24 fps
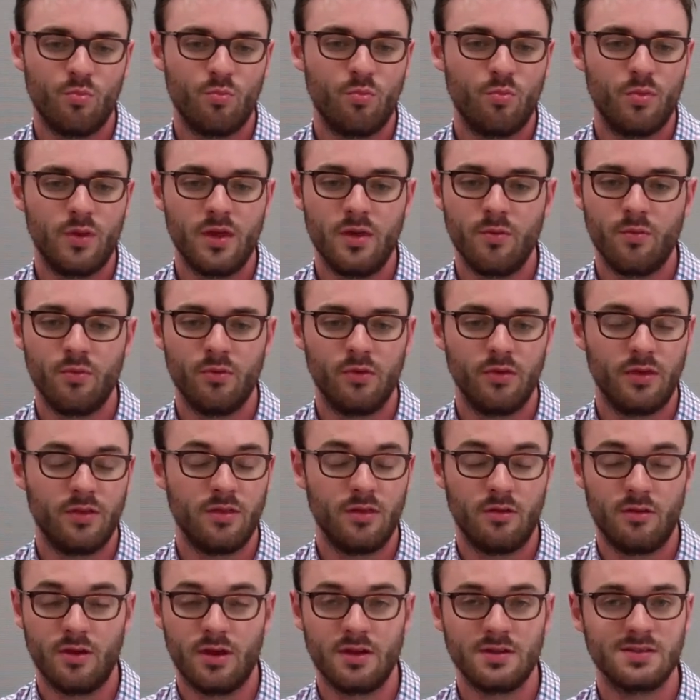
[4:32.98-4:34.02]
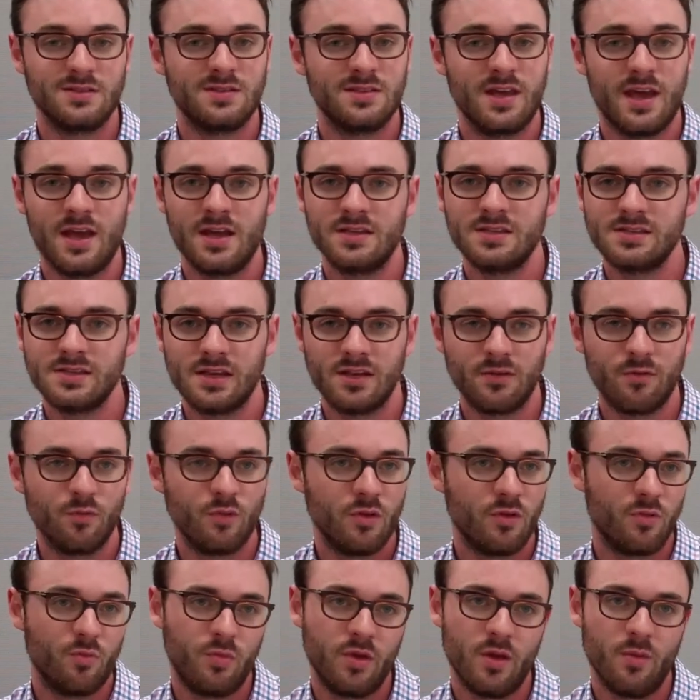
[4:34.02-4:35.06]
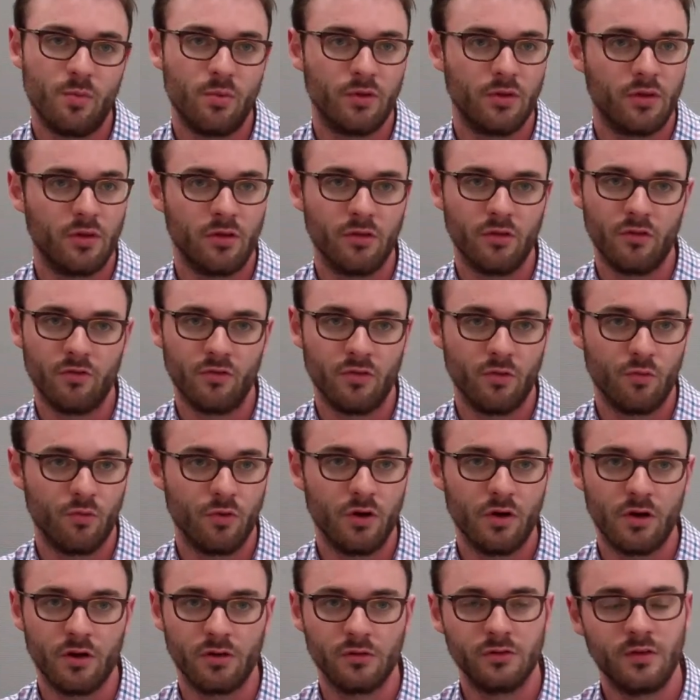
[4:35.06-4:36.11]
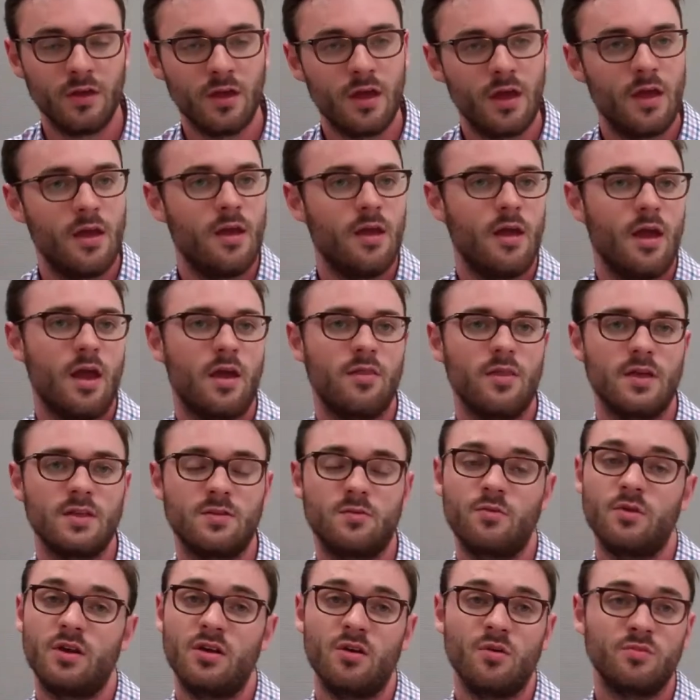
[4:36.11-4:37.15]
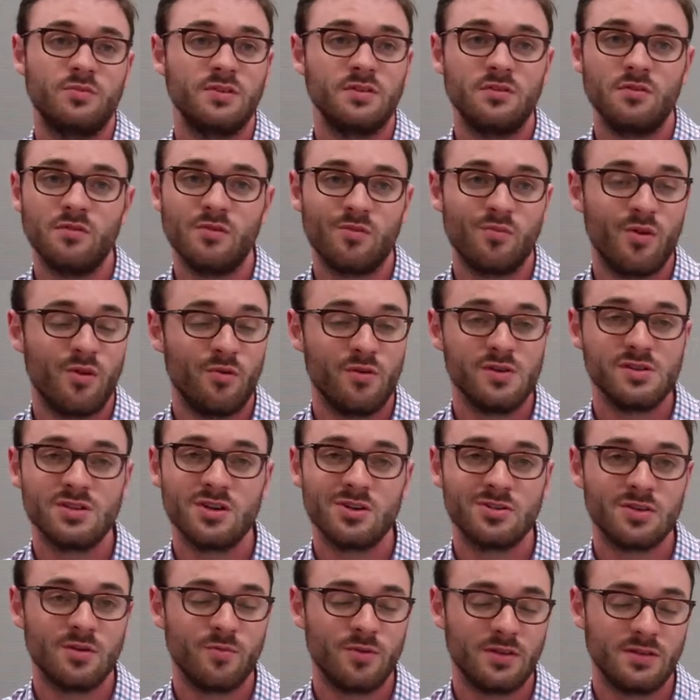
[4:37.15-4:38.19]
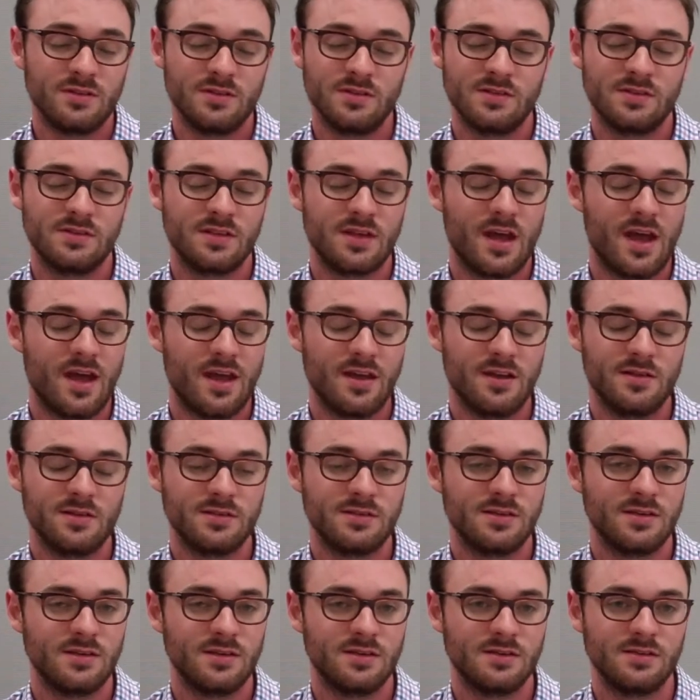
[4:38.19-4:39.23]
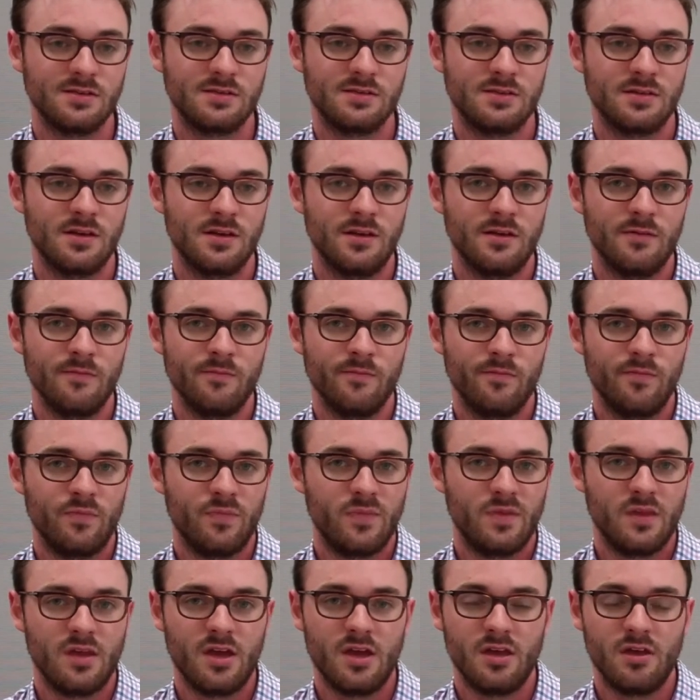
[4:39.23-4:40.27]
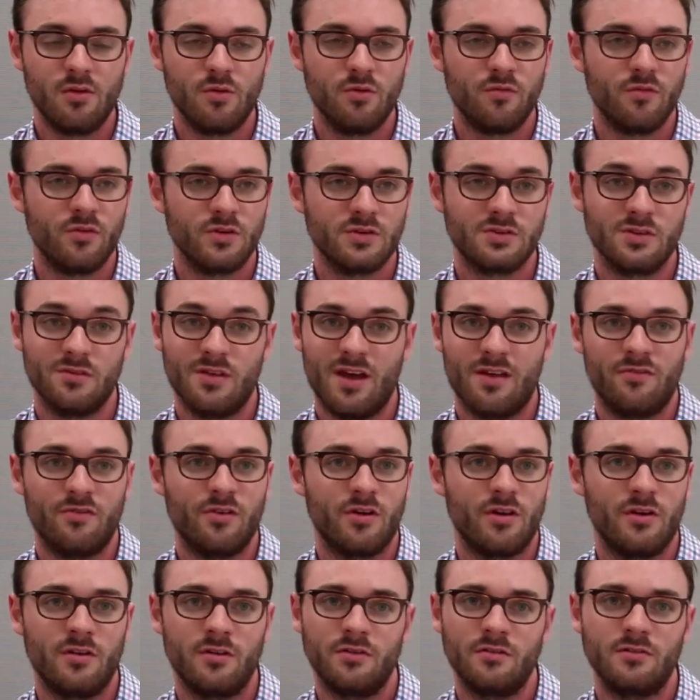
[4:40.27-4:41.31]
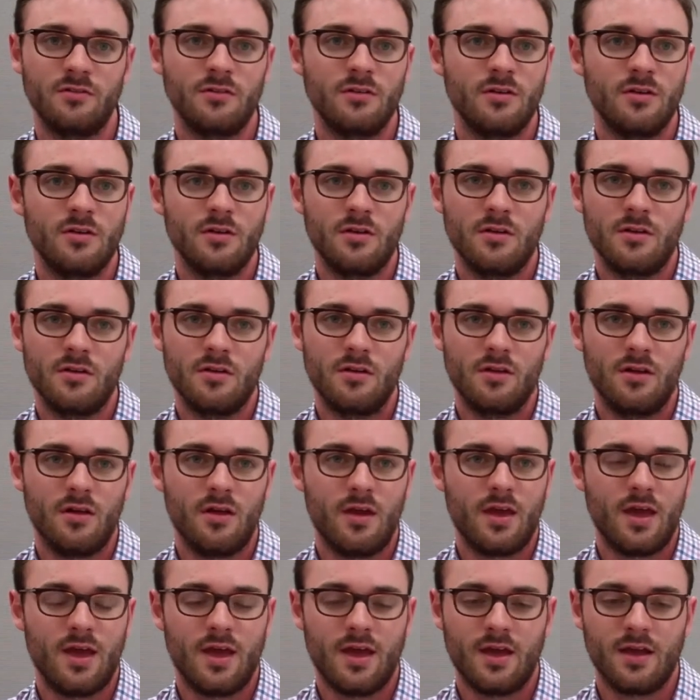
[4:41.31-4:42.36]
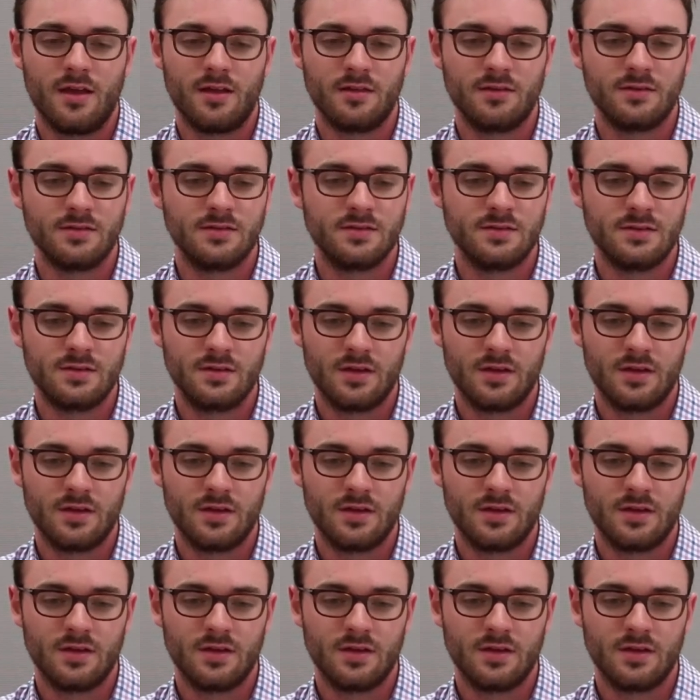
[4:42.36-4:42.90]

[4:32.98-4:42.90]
people in the United States and with people all over the world. And that's what I hope to do with my research. I mean, science is a universal effort. And